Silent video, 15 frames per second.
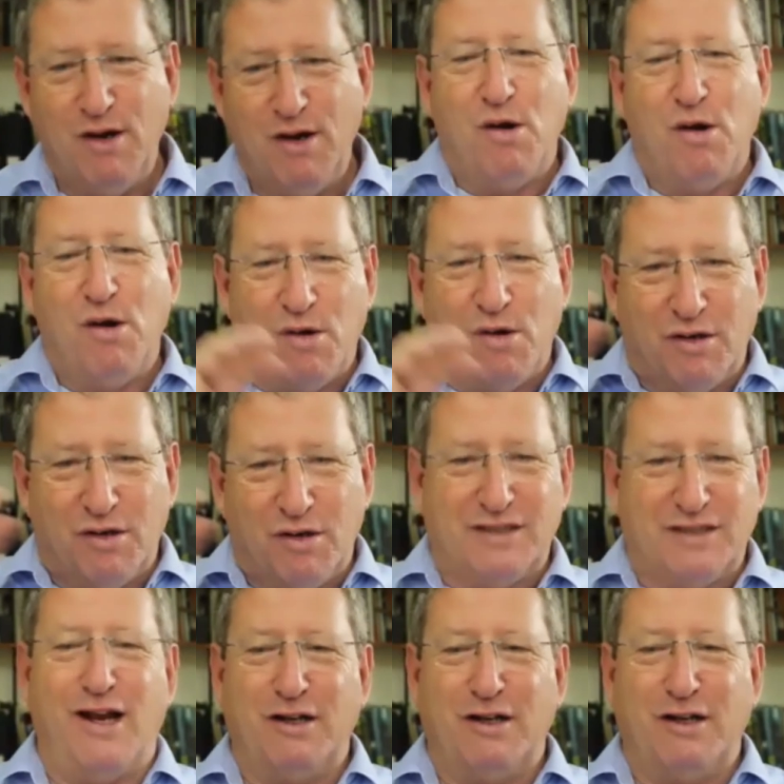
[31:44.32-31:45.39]
designing a
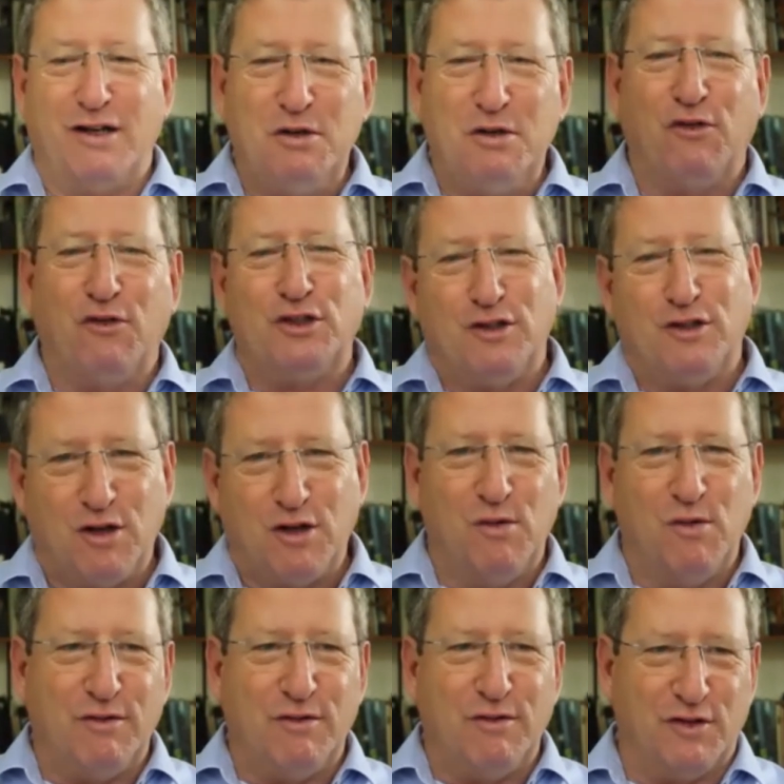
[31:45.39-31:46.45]
new version that will go in for
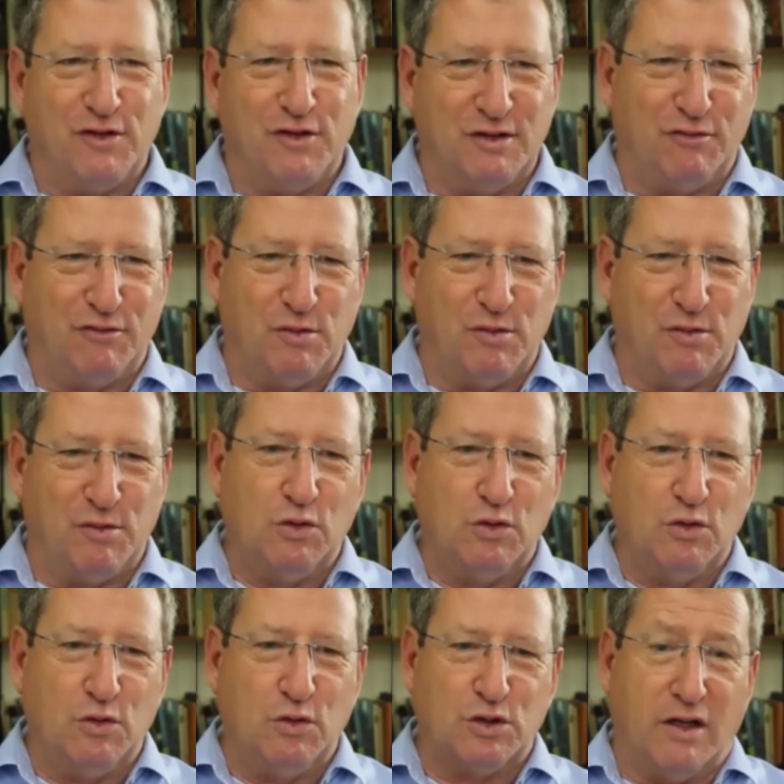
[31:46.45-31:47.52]
what the scooters
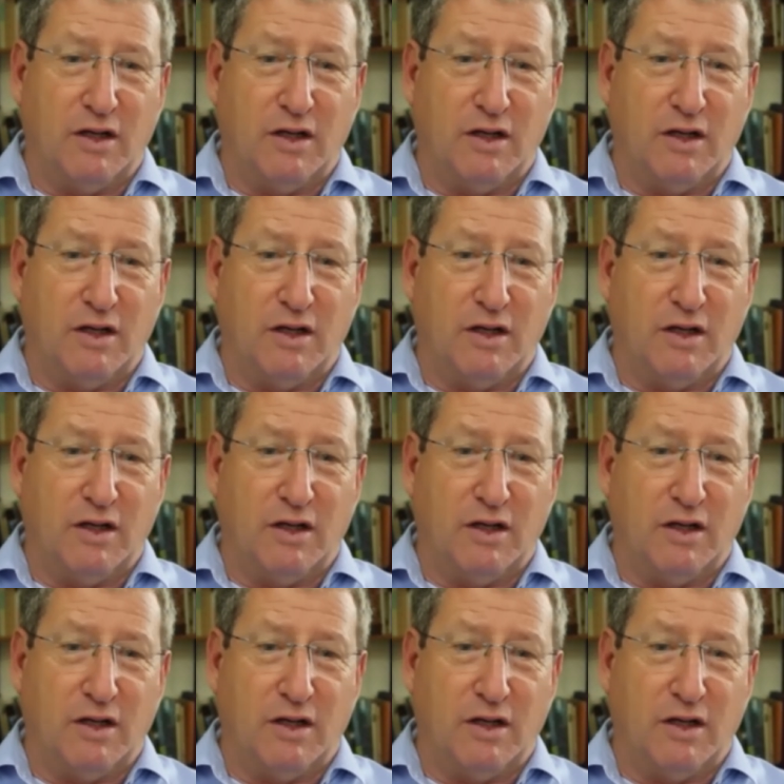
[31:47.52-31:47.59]
want.